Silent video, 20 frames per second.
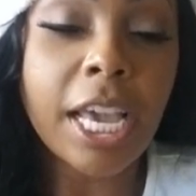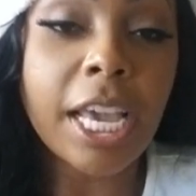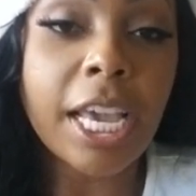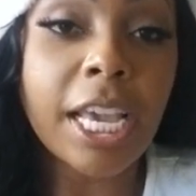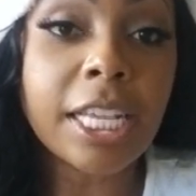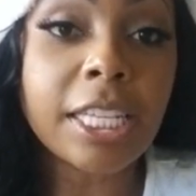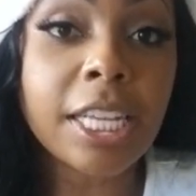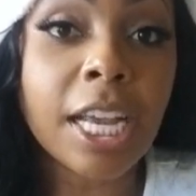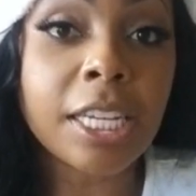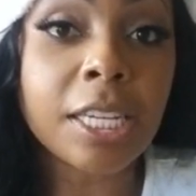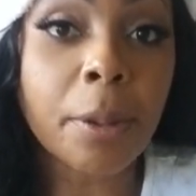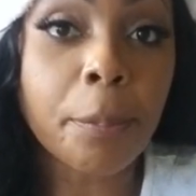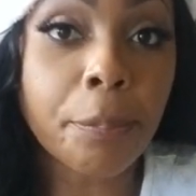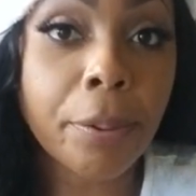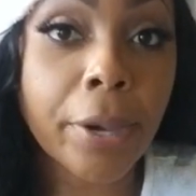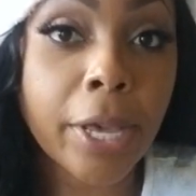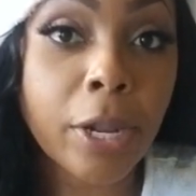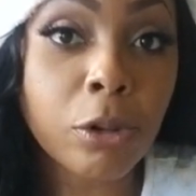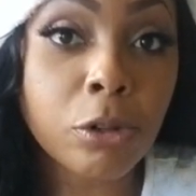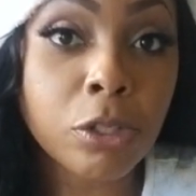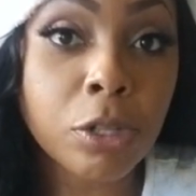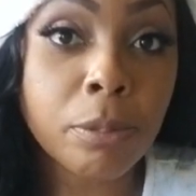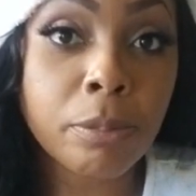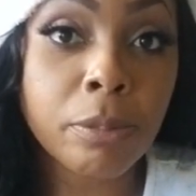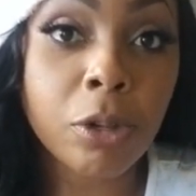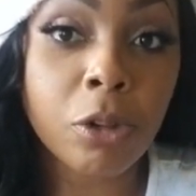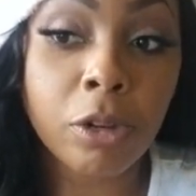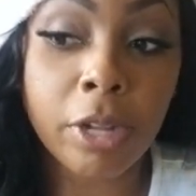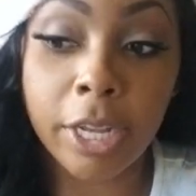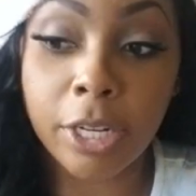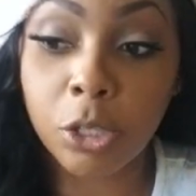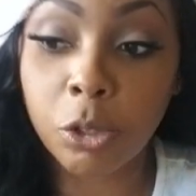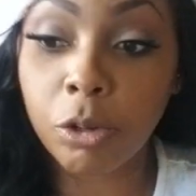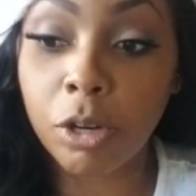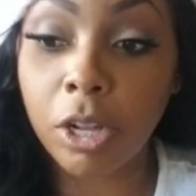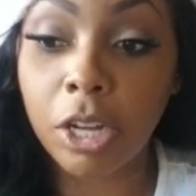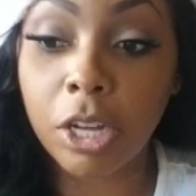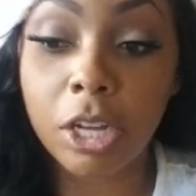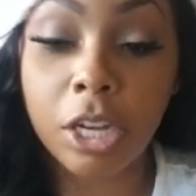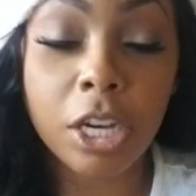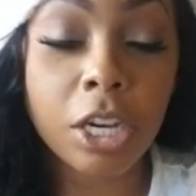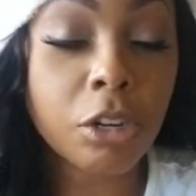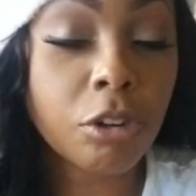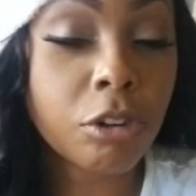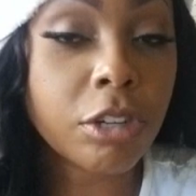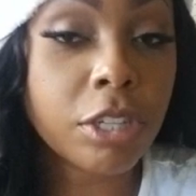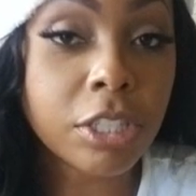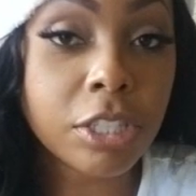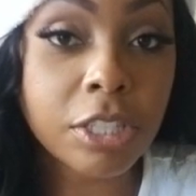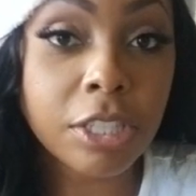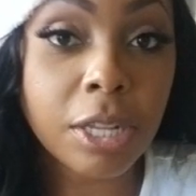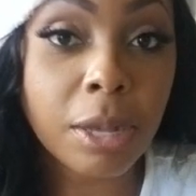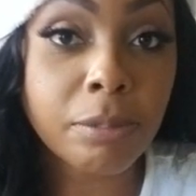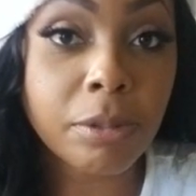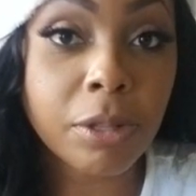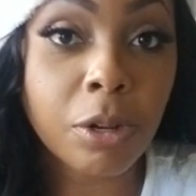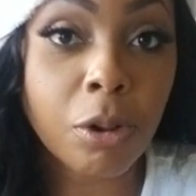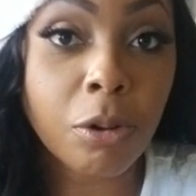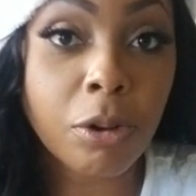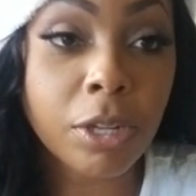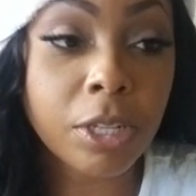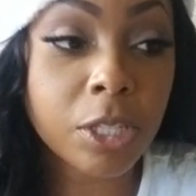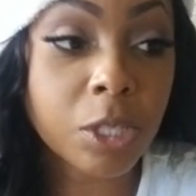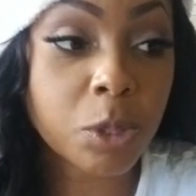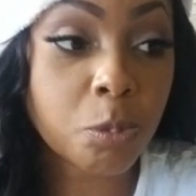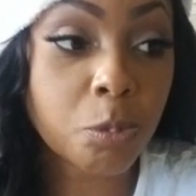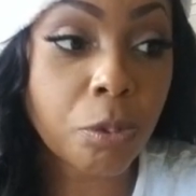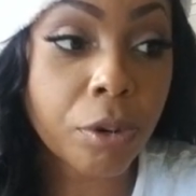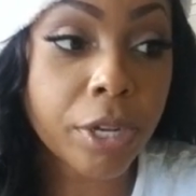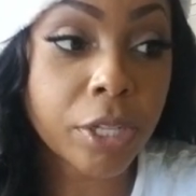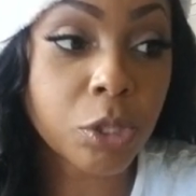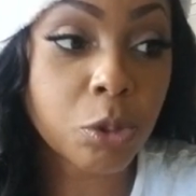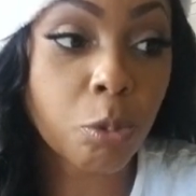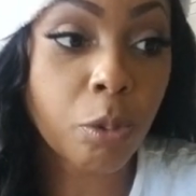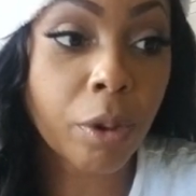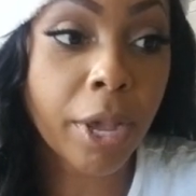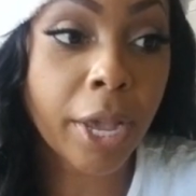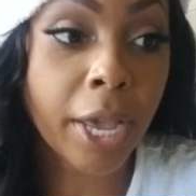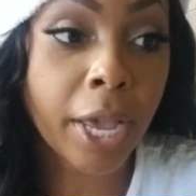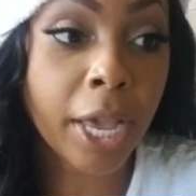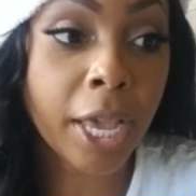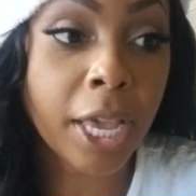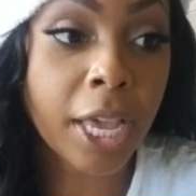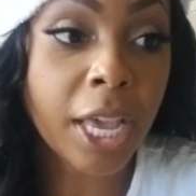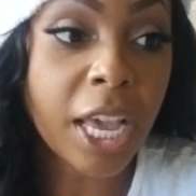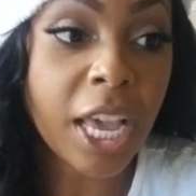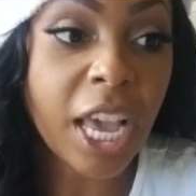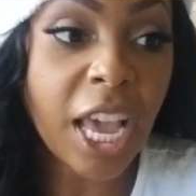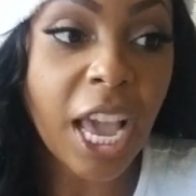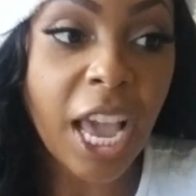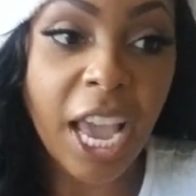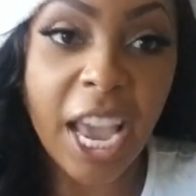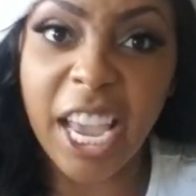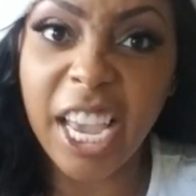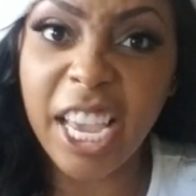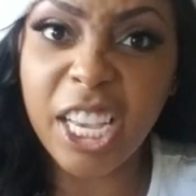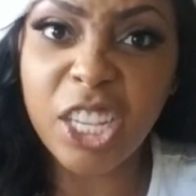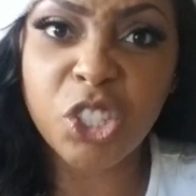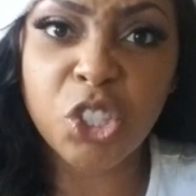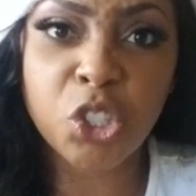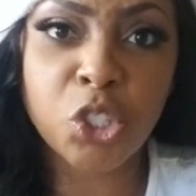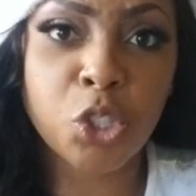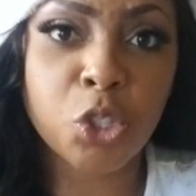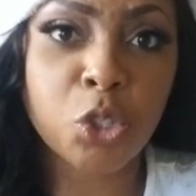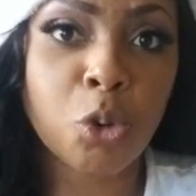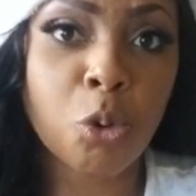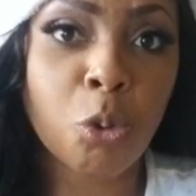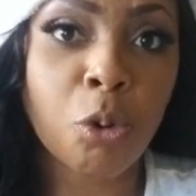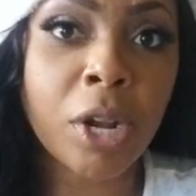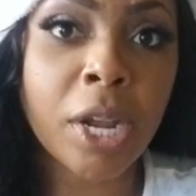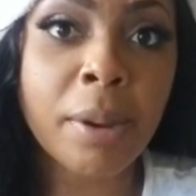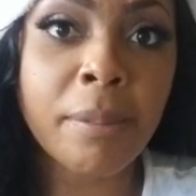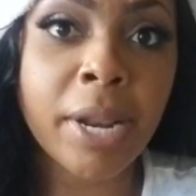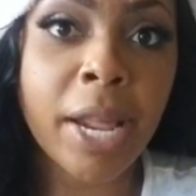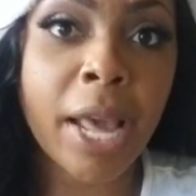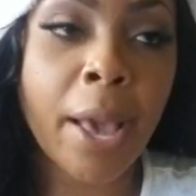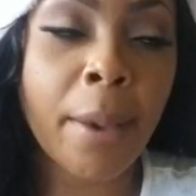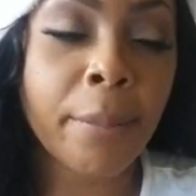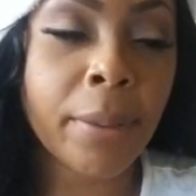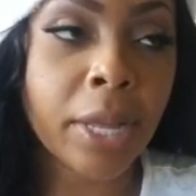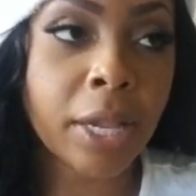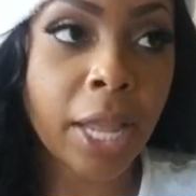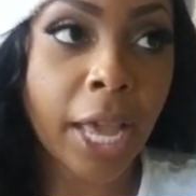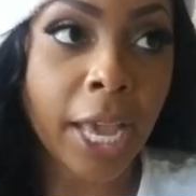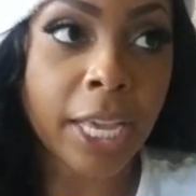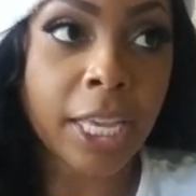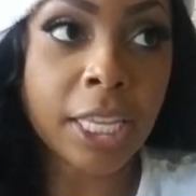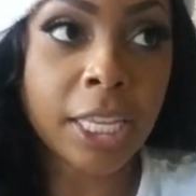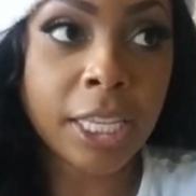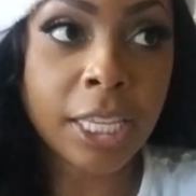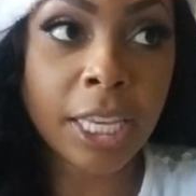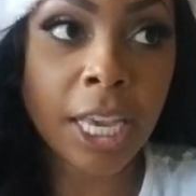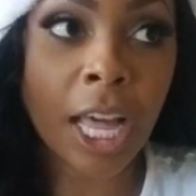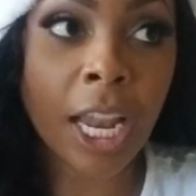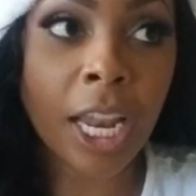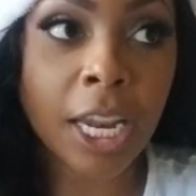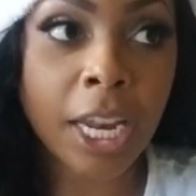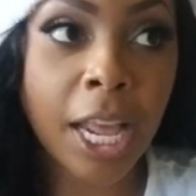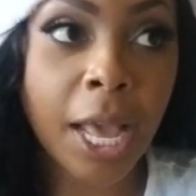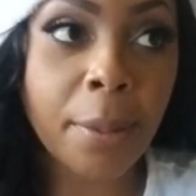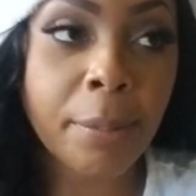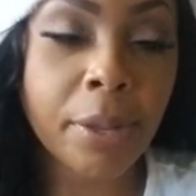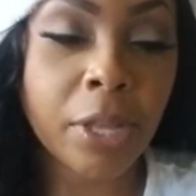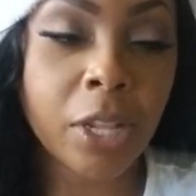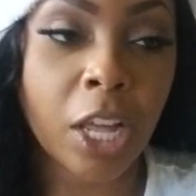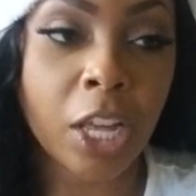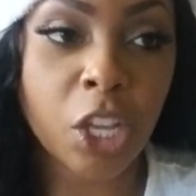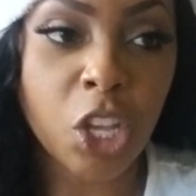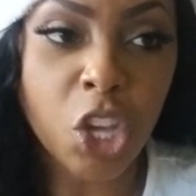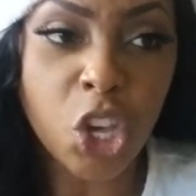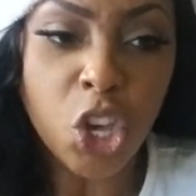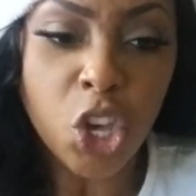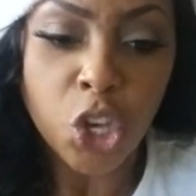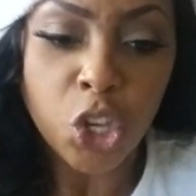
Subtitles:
He's got the pedal to metal, like doing 100 and something on expressway, and he's screaming at me, like yelling at me, like,